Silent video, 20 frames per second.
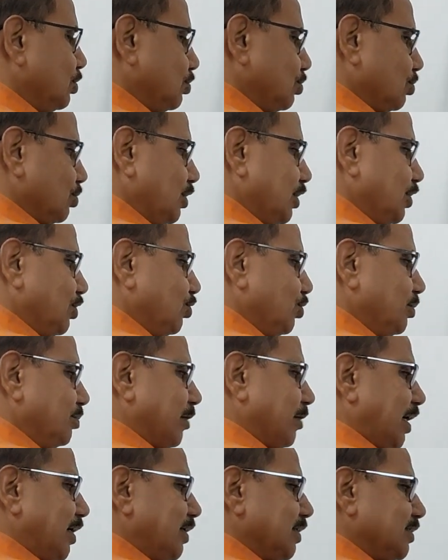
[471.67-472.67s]
So E2
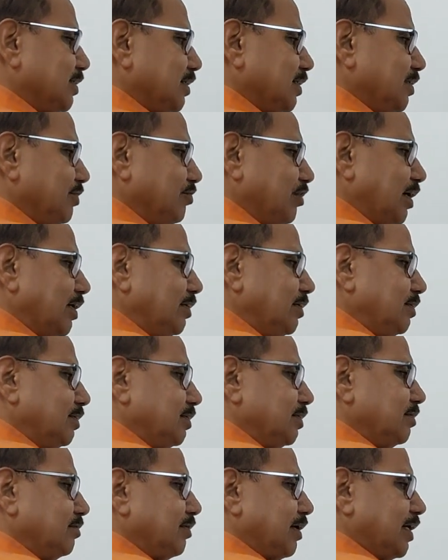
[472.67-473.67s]
minus
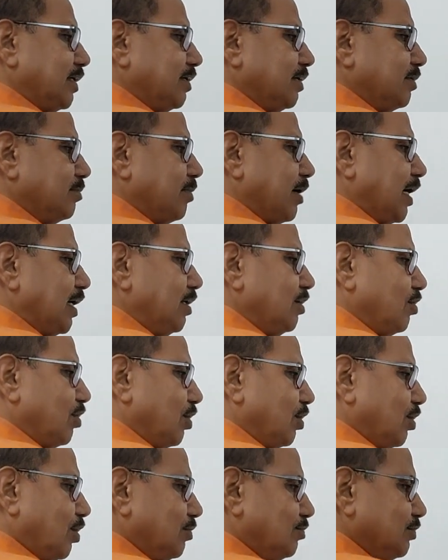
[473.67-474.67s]
E1 divided by
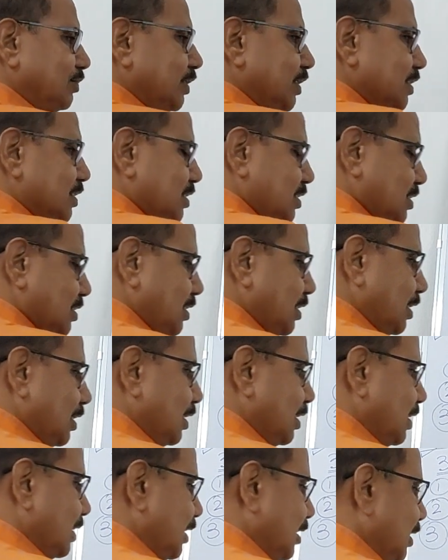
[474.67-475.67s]
log of this.
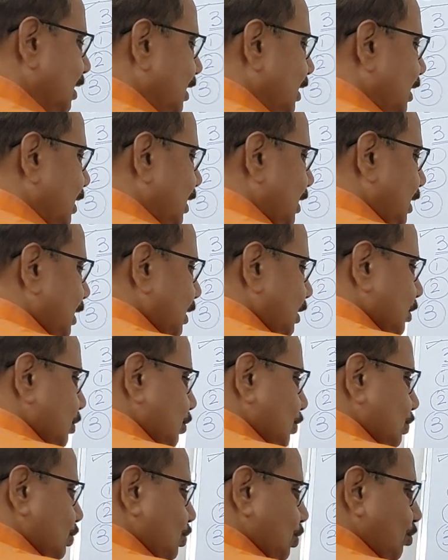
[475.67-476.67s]

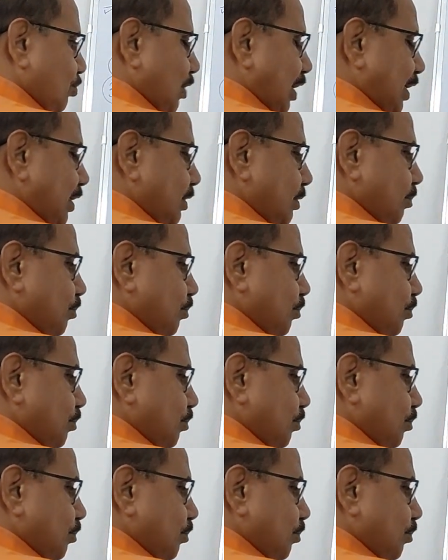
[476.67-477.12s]
So one